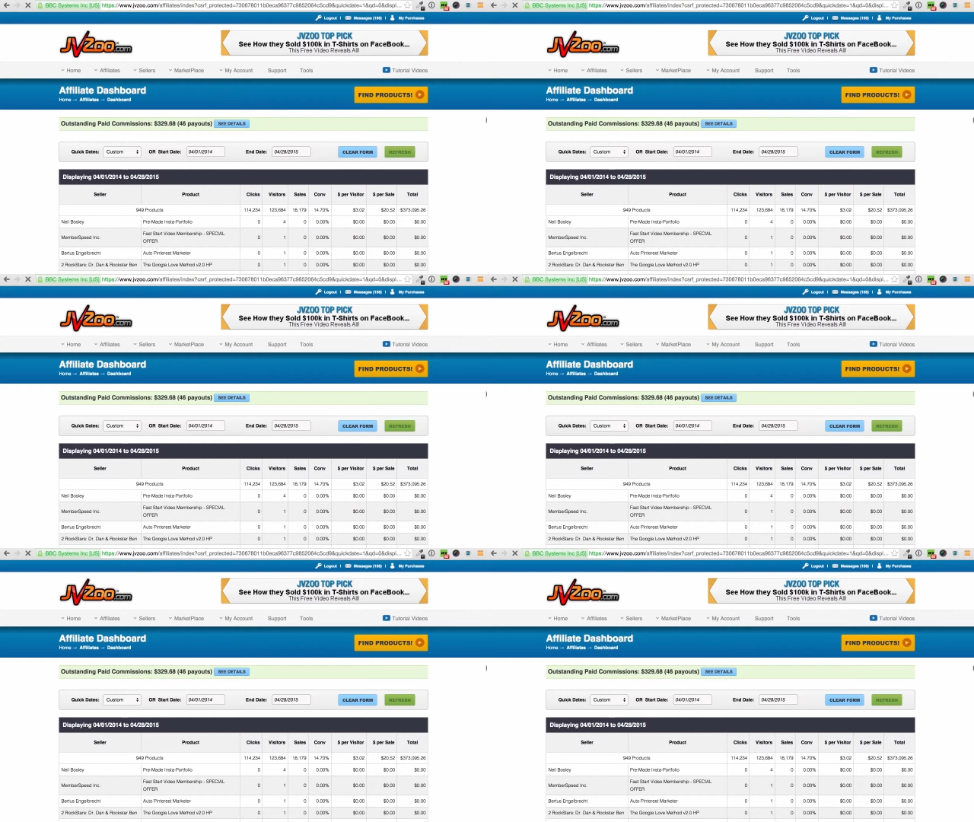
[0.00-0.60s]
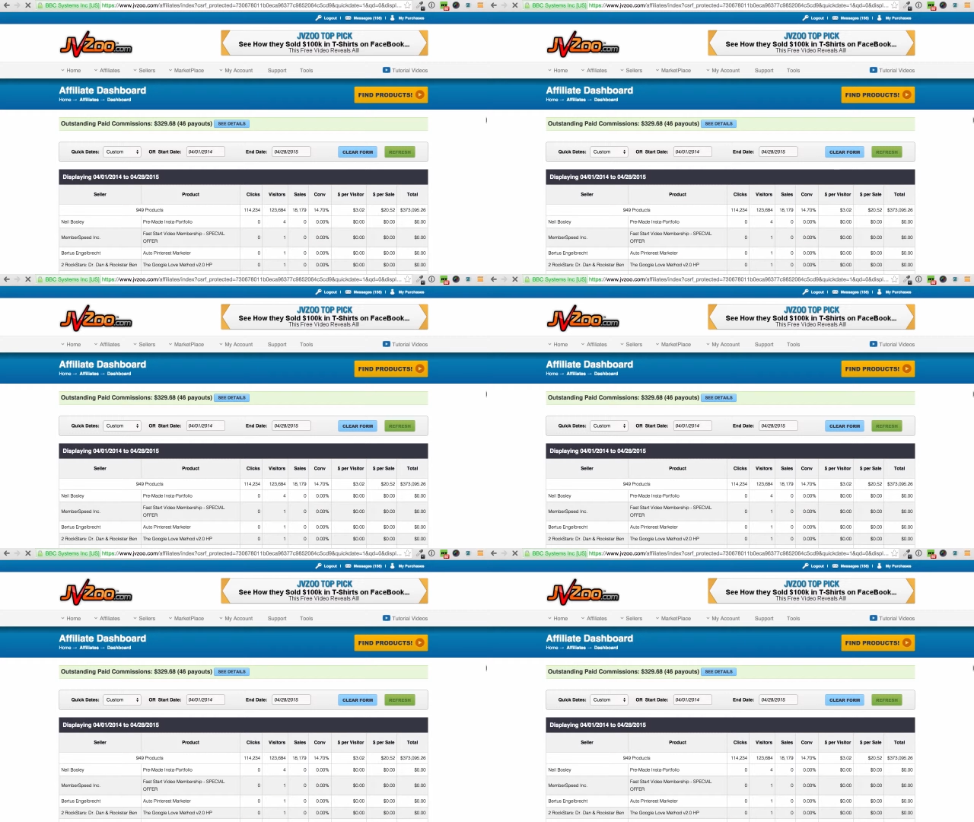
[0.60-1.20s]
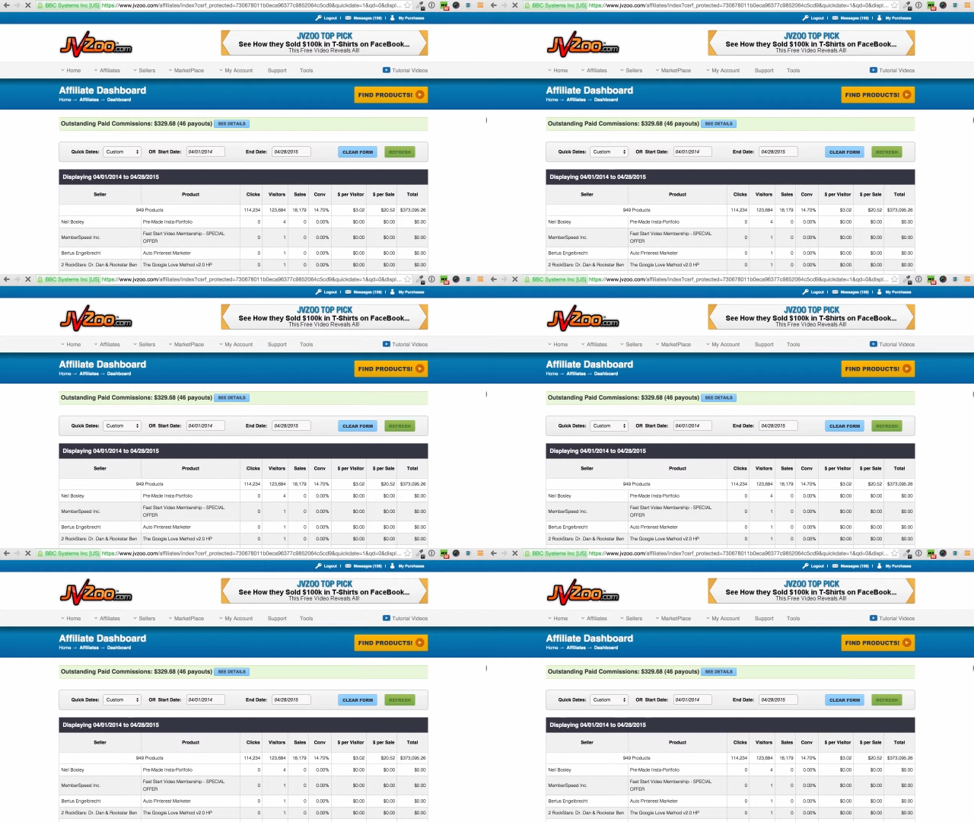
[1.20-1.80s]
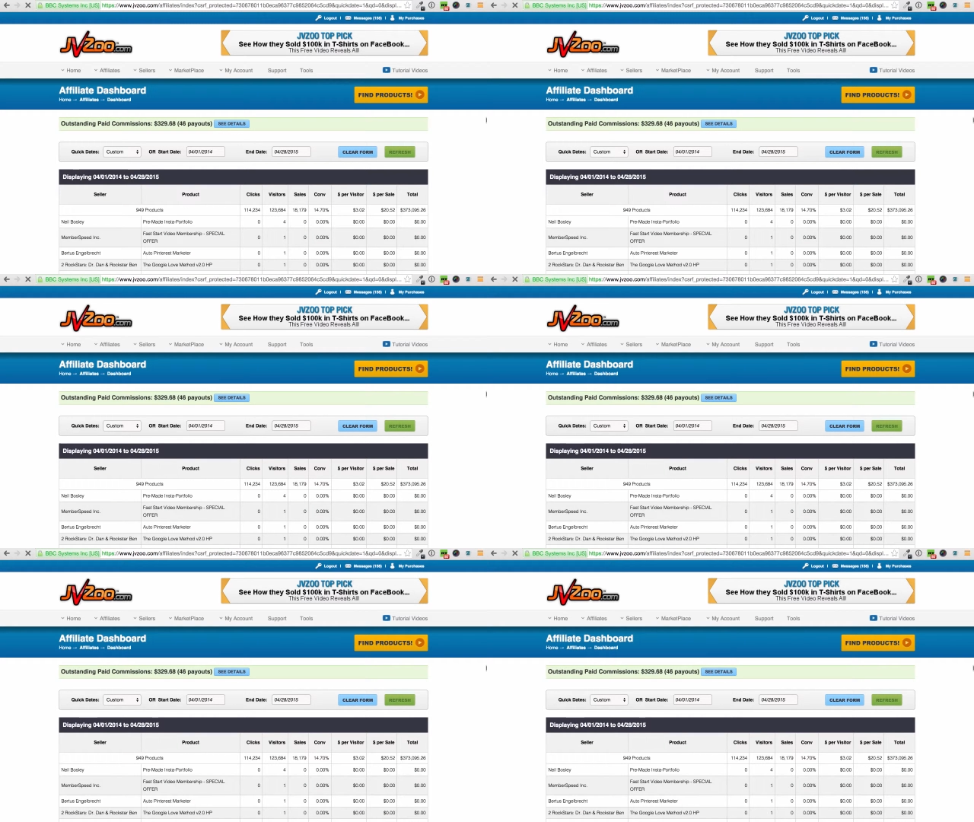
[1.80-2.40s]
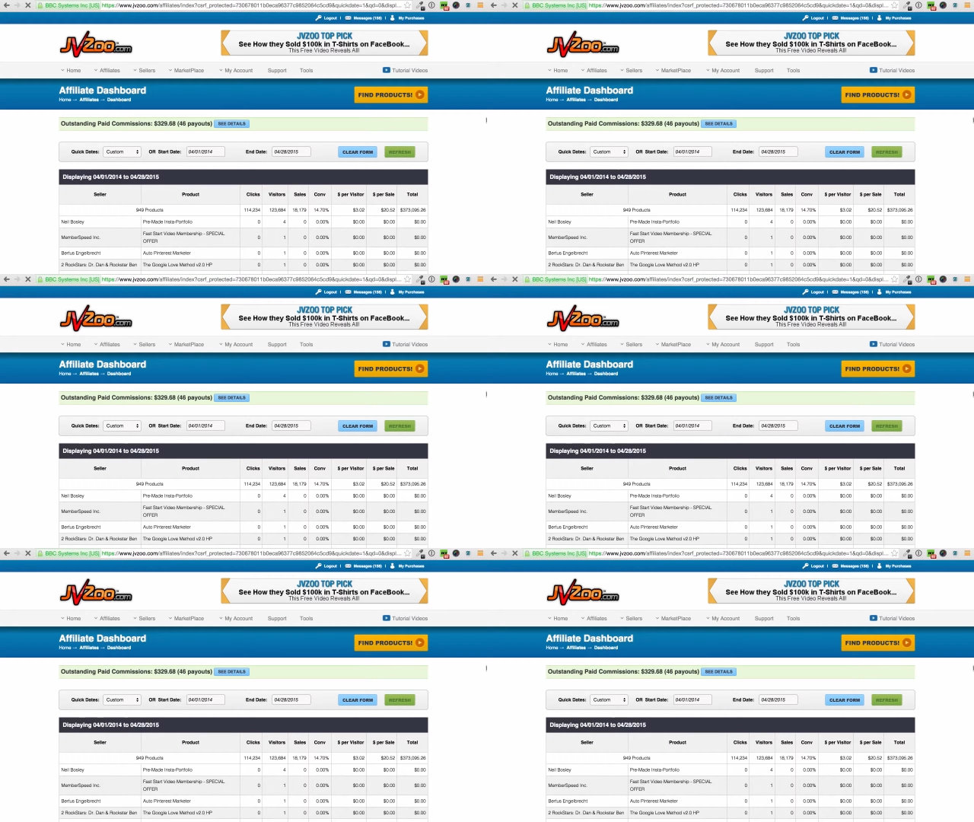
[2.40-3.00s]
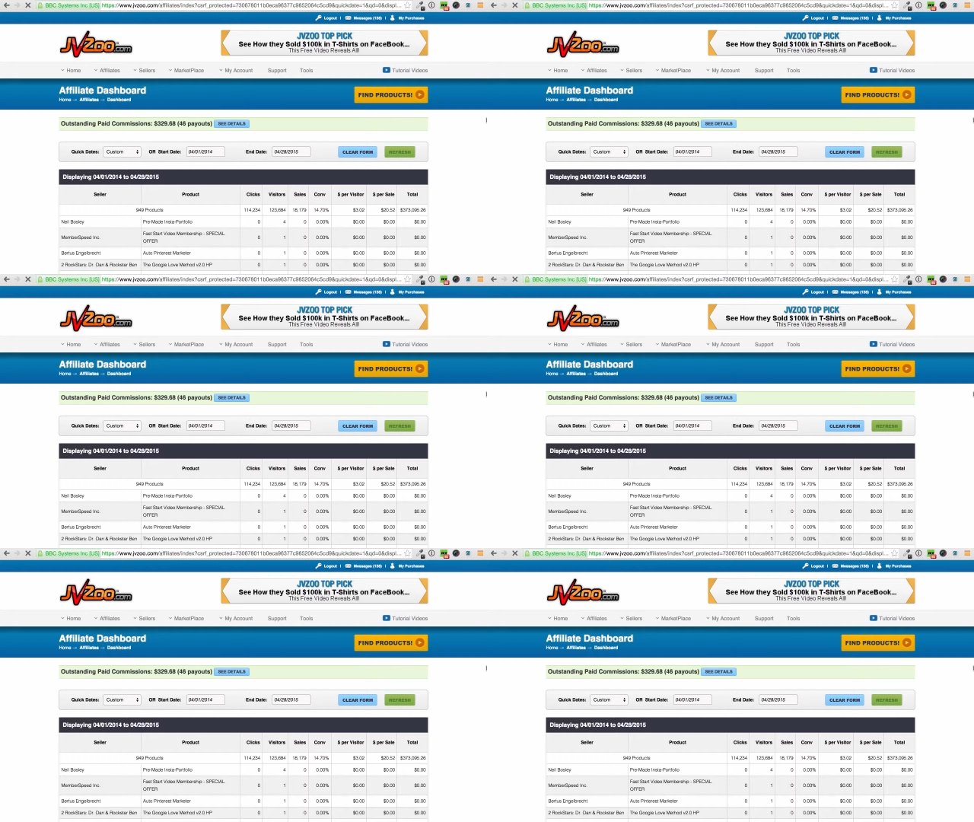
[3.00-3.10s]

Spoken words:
(no speaker visible)